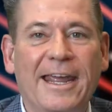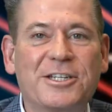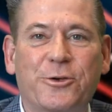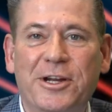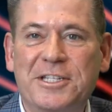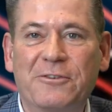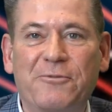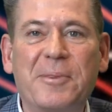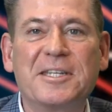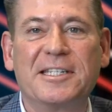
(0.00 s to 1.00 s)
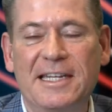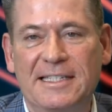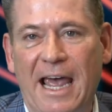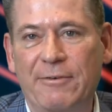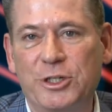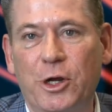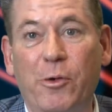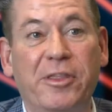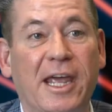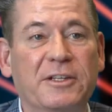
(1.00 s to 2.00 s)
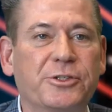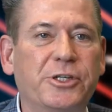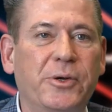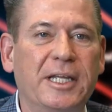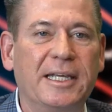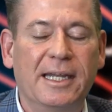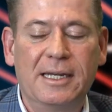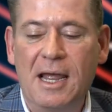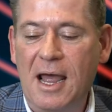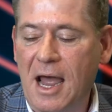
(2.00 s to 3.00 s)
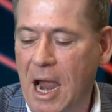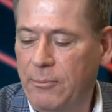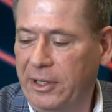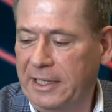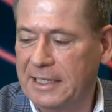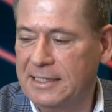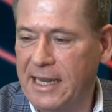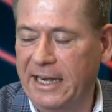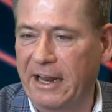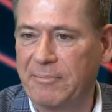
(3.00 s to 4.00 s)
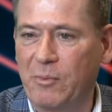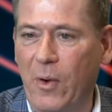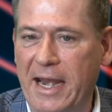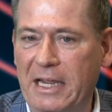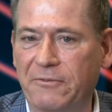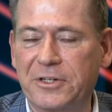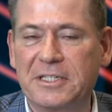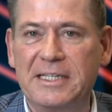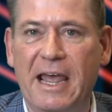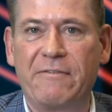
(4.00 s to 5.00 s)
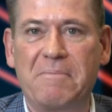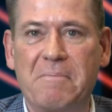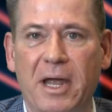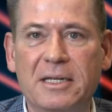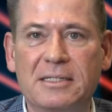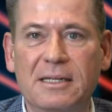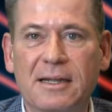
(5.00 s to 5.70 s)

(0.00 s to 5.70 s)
it's Kristan from the City Savvy Show. Thanks for tuning in. I'm really excited. I've been waiting for 7 months